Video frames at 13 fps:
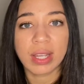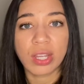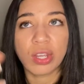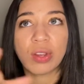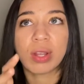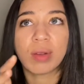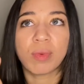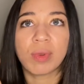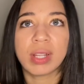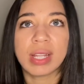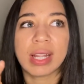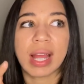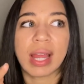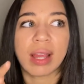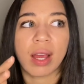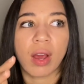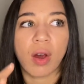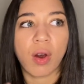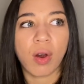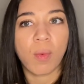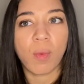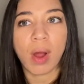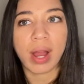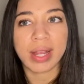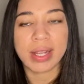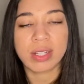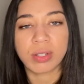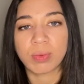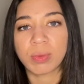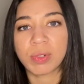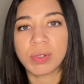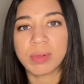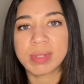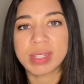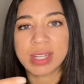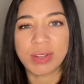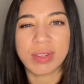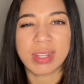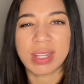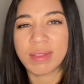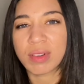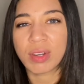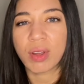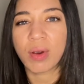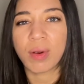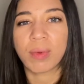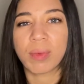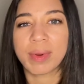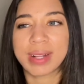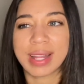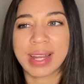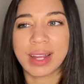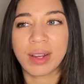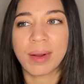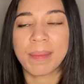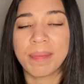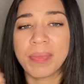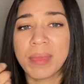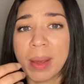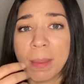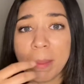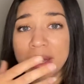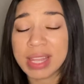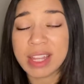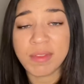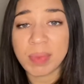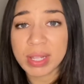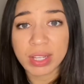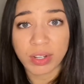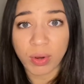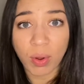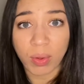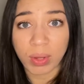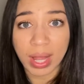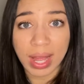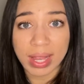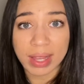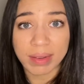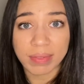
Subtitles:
you can really like walk into rooms that you didn't even know were there, but they've been there your whole life,